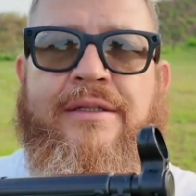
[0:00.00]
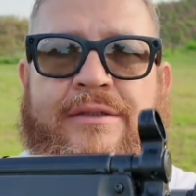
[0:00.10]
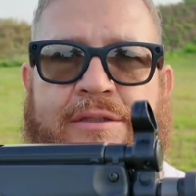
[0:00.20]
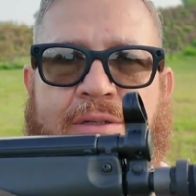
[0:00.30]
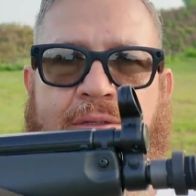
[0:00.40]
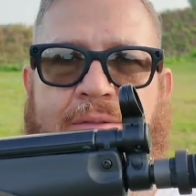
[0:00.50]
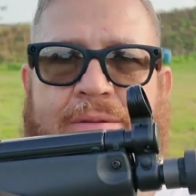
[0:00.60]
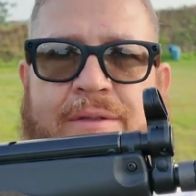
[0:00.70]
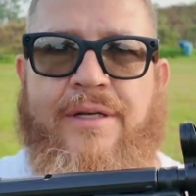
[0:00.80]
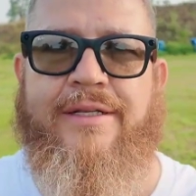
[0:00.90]
So
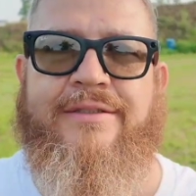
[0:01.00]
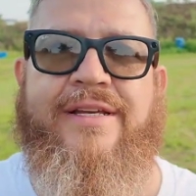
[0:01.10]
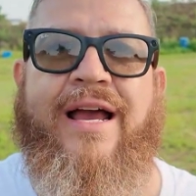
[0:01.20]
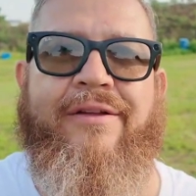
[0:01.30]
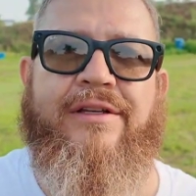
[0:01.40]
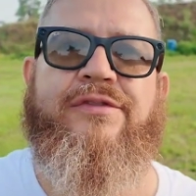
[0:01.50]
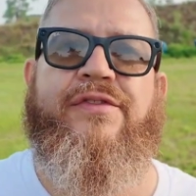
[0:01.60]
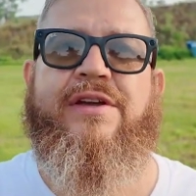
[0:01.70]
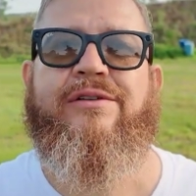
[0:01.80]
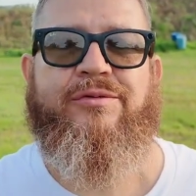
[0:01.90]
let's see how this
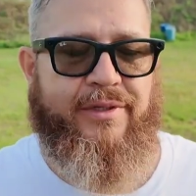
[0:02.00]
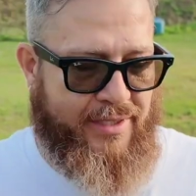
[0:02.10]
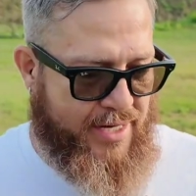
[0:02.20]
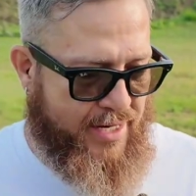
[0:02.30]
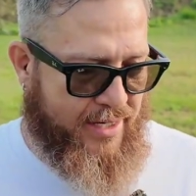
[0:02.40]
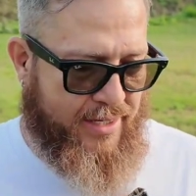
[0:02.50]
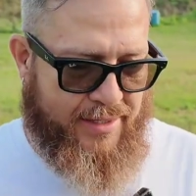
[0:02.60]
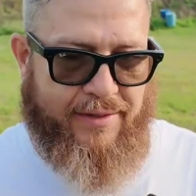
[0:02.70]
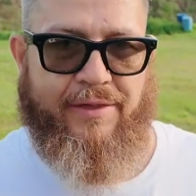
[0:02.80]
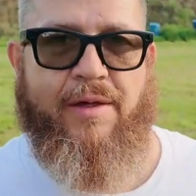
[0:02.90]
feels with the
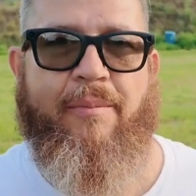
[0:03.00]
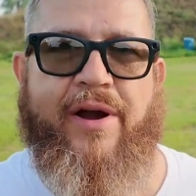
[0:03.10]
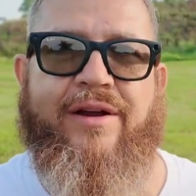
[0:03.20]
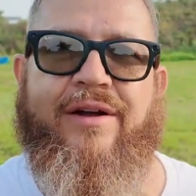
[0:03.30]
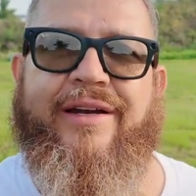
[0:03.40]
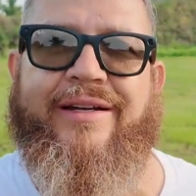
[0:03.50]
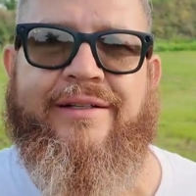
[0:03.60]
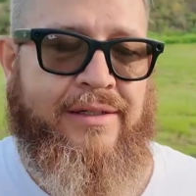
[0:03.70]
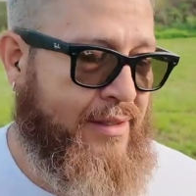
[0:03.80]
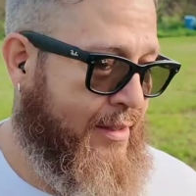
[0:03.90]
brake on it.
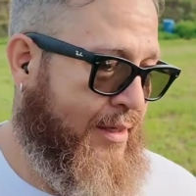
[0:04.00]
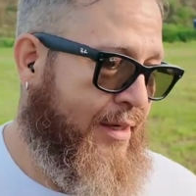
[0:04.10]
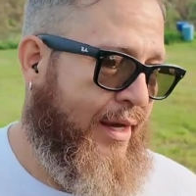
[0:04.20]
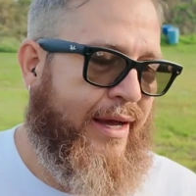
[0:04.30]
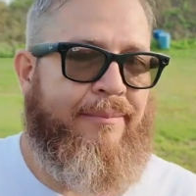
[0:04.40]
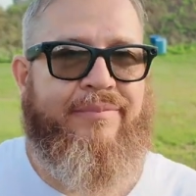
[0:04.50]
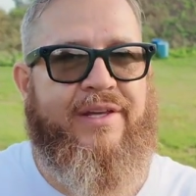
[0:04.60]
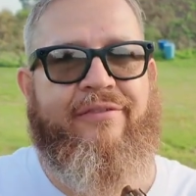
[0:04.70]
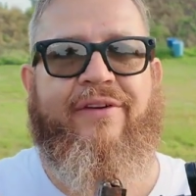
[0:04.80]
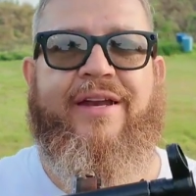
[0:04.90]
I'm
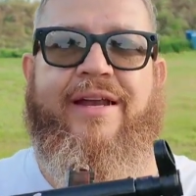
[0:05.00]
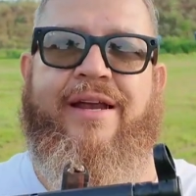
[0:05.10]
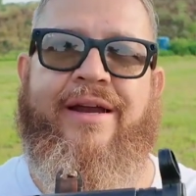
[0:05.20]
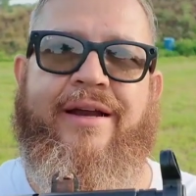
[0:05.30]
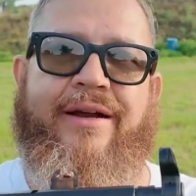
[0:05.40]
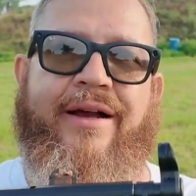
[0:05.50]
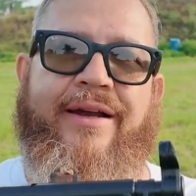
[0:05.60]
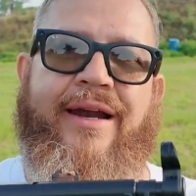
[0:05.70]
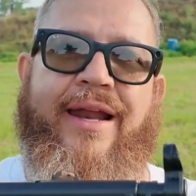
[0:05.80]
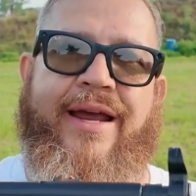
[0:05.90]
definitely
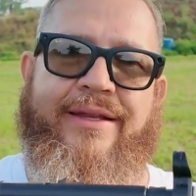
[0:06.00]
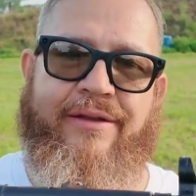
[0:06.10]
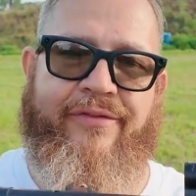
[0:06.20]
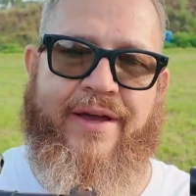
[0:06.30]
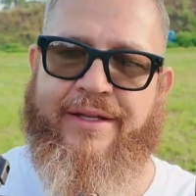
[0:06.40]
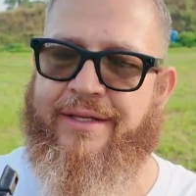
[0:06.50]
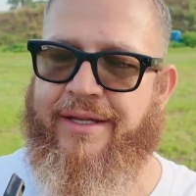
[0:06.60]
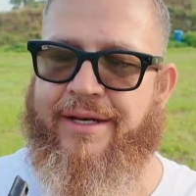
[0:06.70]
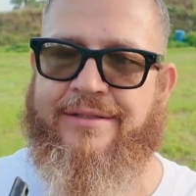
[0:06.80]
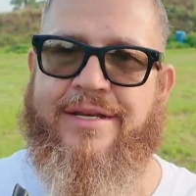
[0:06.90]
gonna like the fact
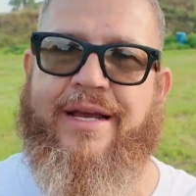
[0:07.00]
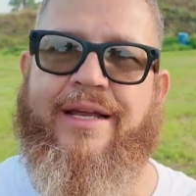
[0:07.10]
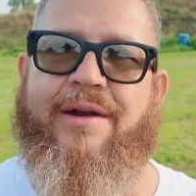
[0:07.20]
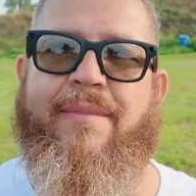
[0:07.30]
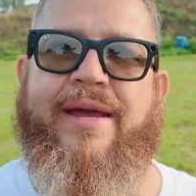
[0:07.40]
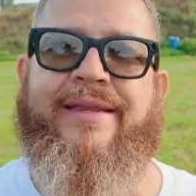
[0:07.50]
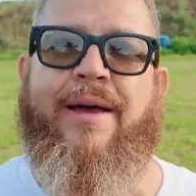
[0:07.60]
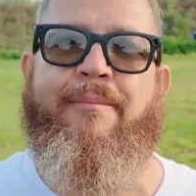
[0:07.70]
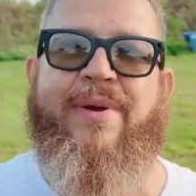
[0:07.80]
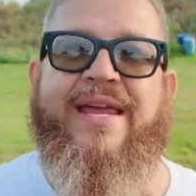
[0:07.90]
that it's not gonna make
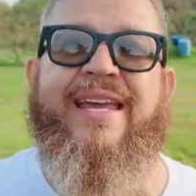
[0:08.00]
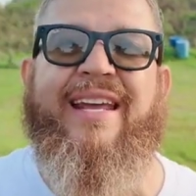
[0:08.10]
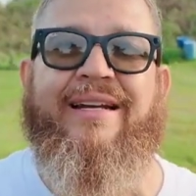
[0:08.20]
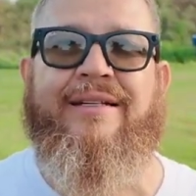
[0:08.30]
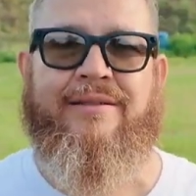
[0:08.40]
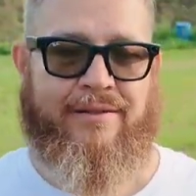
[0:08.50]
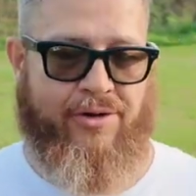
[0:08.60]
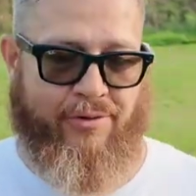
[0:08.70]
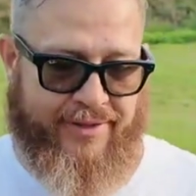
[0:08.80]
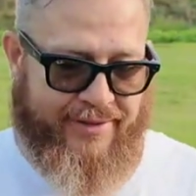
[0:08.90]
that pinging
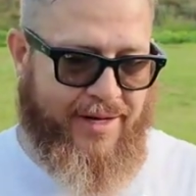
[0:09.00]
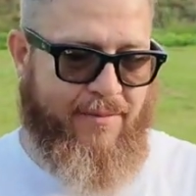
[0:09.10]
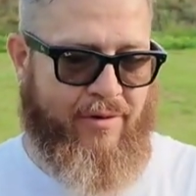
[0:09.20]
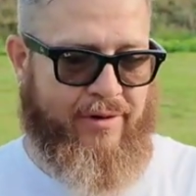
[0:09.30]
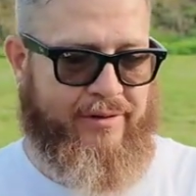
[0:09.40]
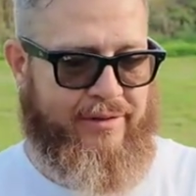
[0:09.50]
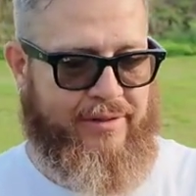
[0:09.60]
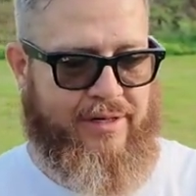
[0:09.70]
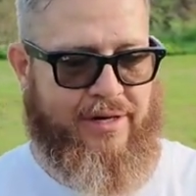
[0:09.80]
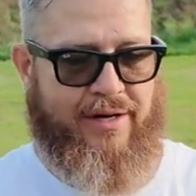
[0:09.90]
noise anymore,
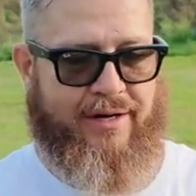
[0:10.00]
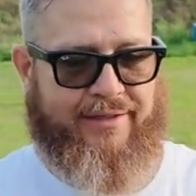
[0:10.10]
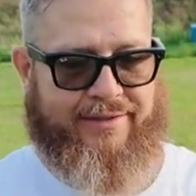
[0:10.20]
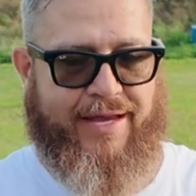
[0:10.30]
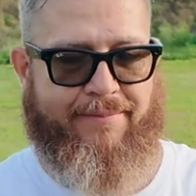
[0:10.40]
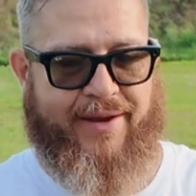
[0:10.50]
because that